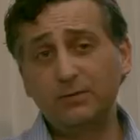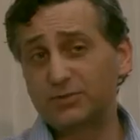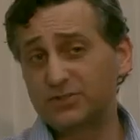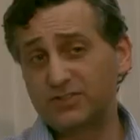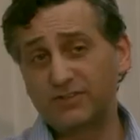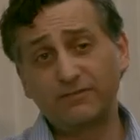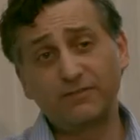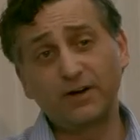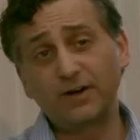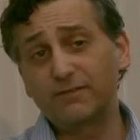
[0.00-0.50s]
It
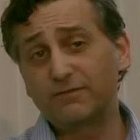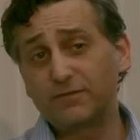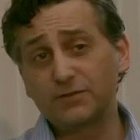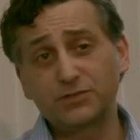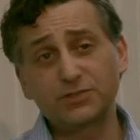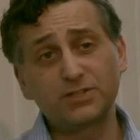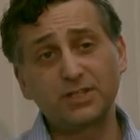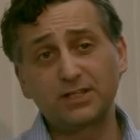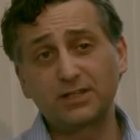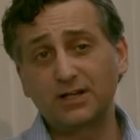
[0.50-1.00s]
was the very
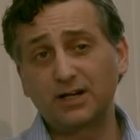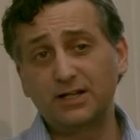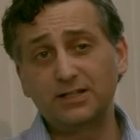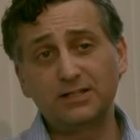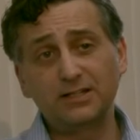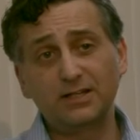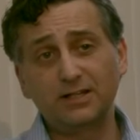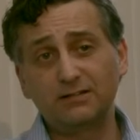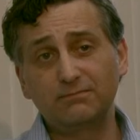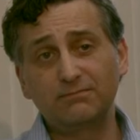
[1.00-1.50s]
first thing that I
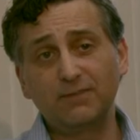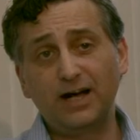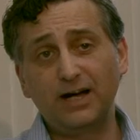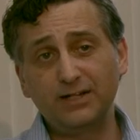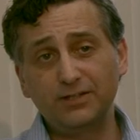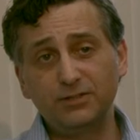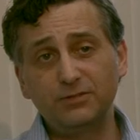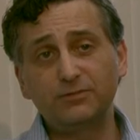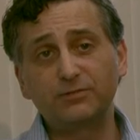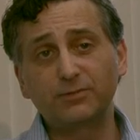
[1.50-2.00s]
did.
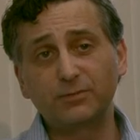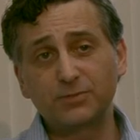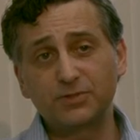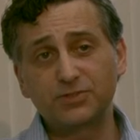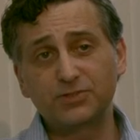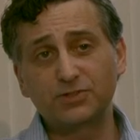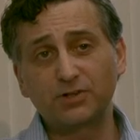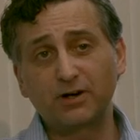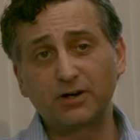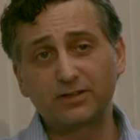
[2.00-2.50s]
I knew from the
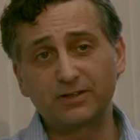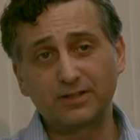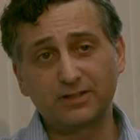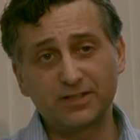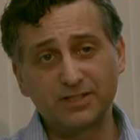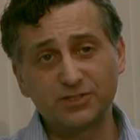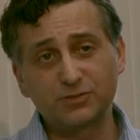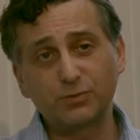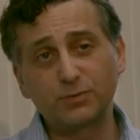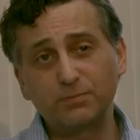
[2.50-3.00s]
start
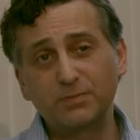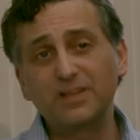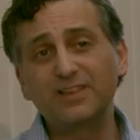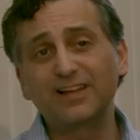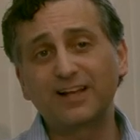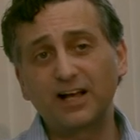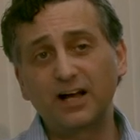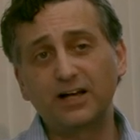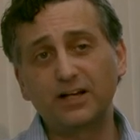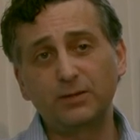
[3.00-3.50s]
that this would be
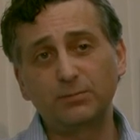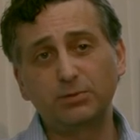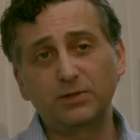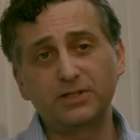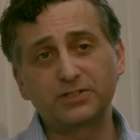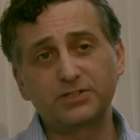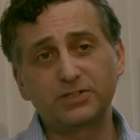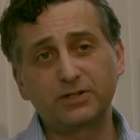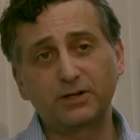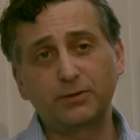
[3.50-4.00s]
the kind of
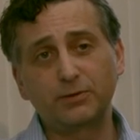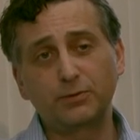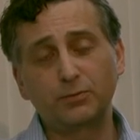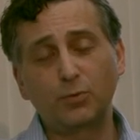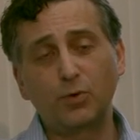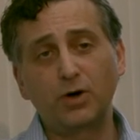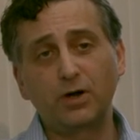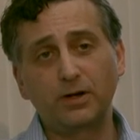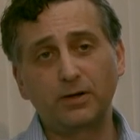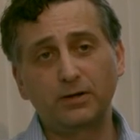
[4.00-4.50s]
place that I
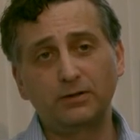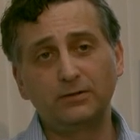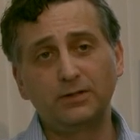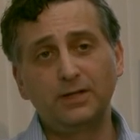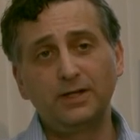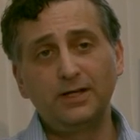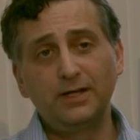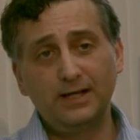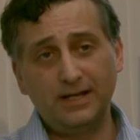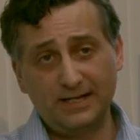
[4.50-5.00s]
would want to
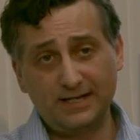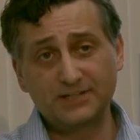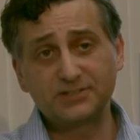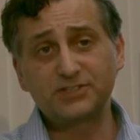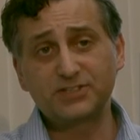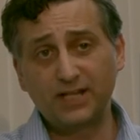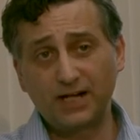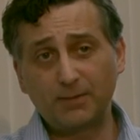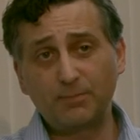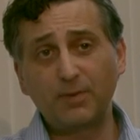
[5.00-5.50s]

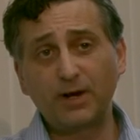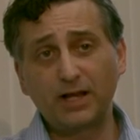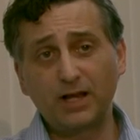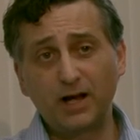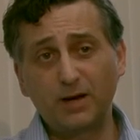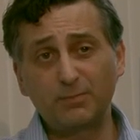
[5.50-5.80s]
set up my